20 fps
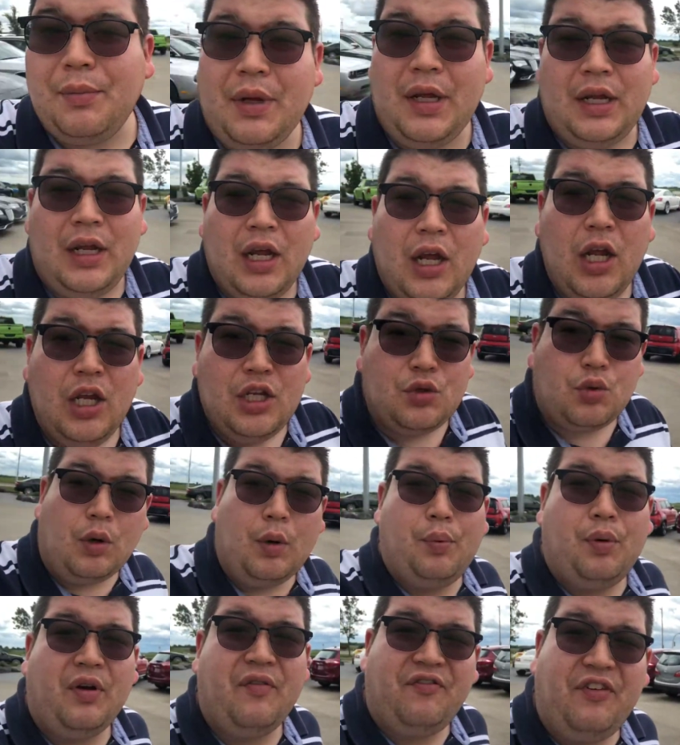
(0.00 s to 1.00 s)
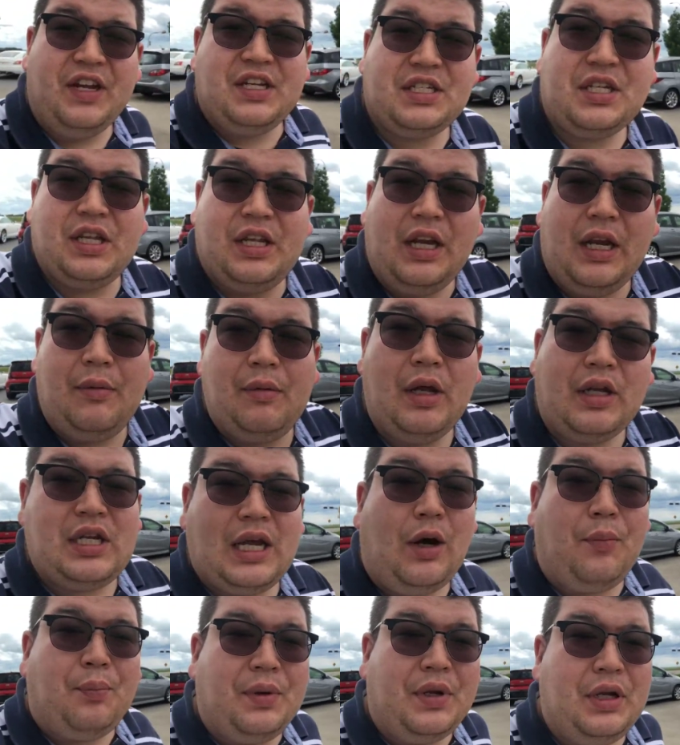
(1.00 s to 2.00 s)
me. Just want to put a face to the name that's
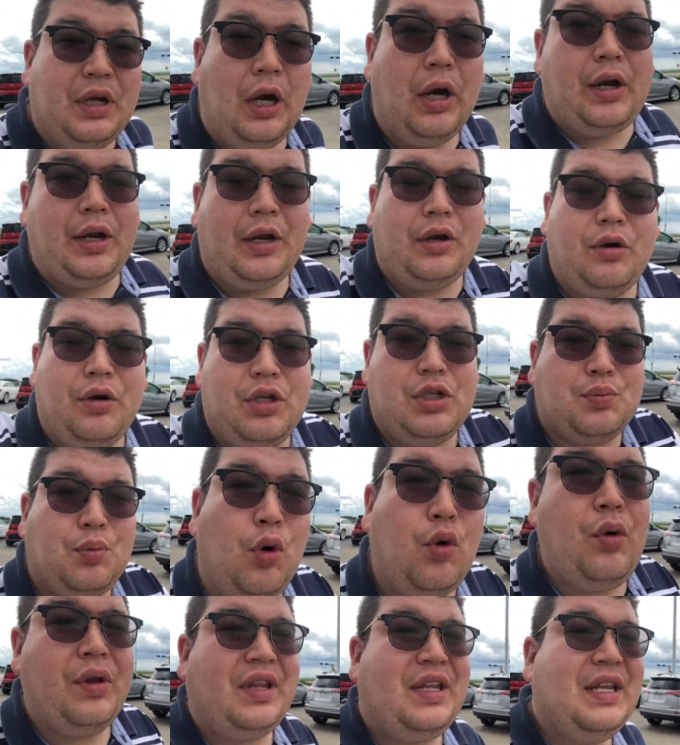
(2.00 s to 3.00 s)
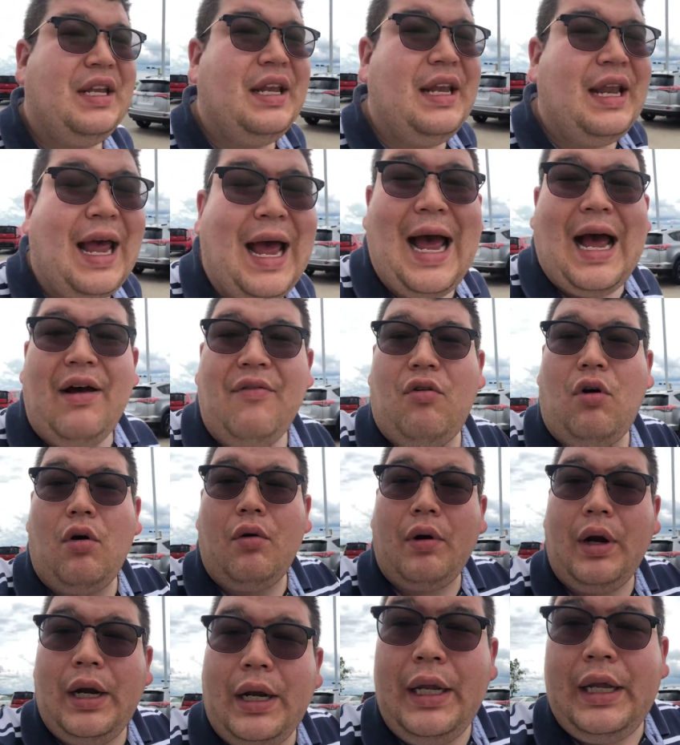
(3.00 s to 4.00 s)
helping you out. I know you spoke with Nav
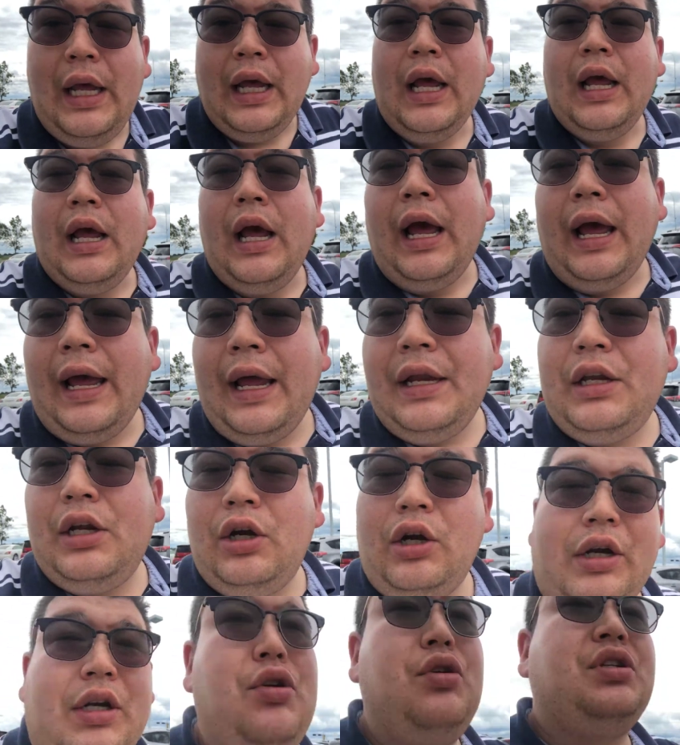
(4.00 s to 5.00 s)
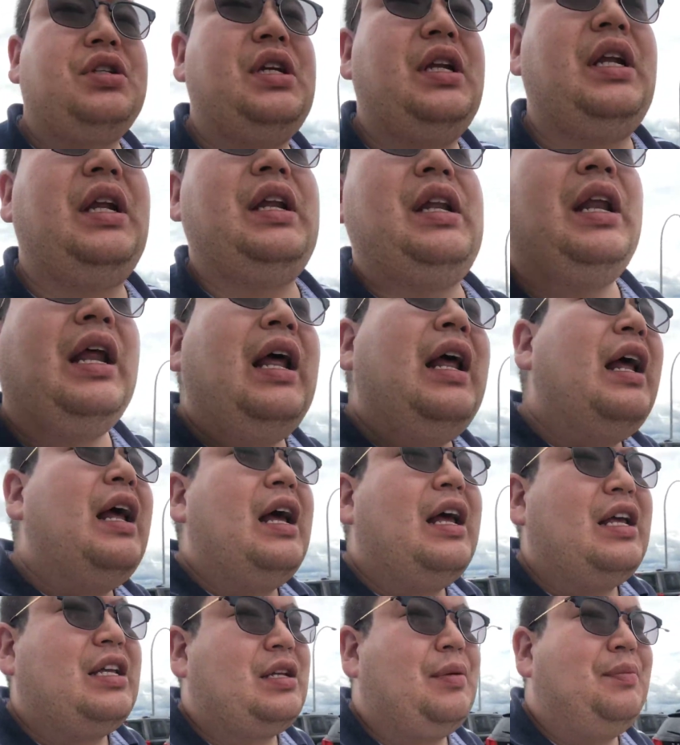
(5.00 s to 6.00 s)
already, and you're interested in
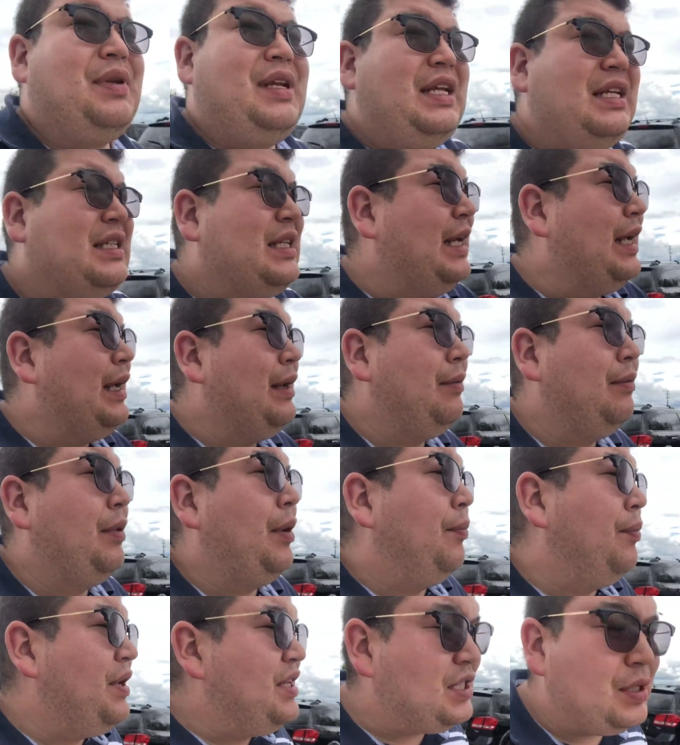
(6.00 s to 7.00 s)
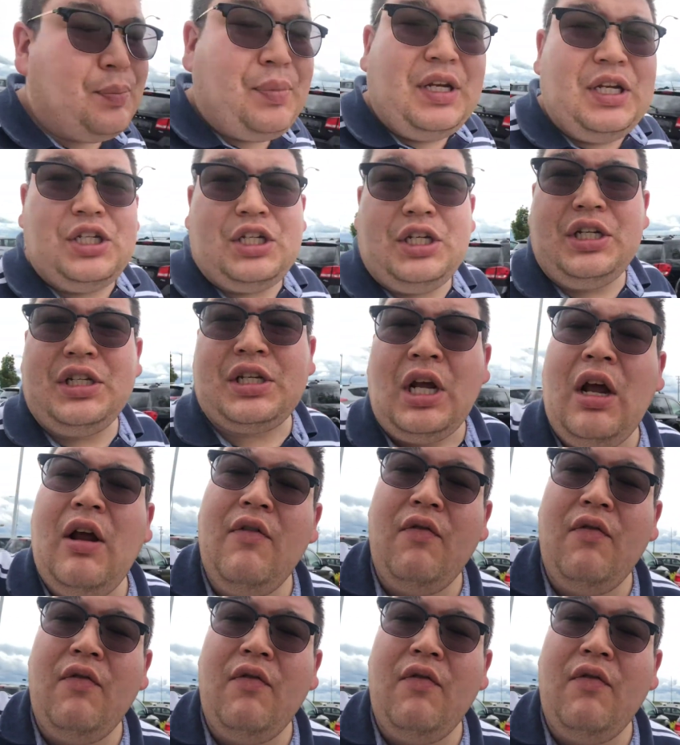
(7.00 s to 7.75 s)
some Nissan Mitsubishis.